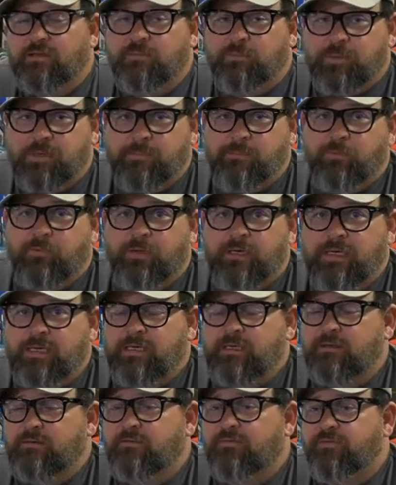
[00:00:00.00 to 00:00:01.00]
the people in
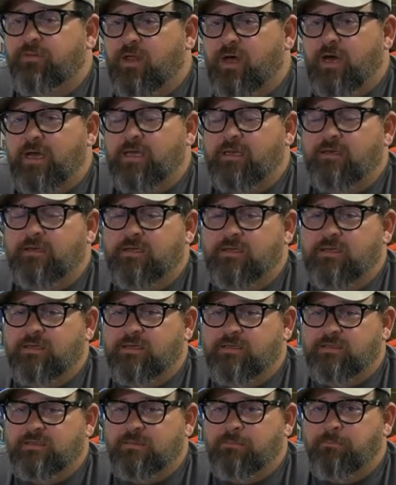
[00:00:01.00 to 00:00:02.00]
it, flying,
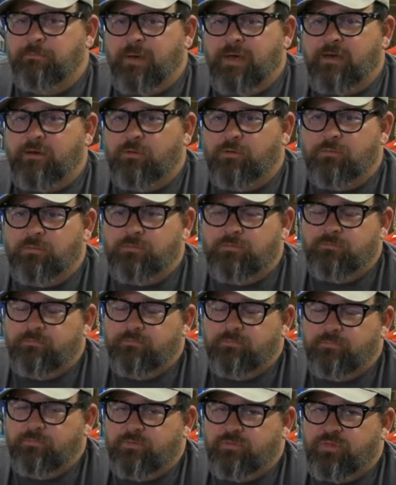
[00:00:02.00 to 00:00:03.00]
is the better
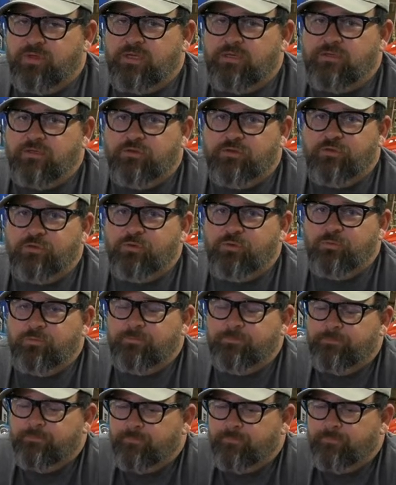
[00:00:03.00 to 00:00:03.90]
thing to do.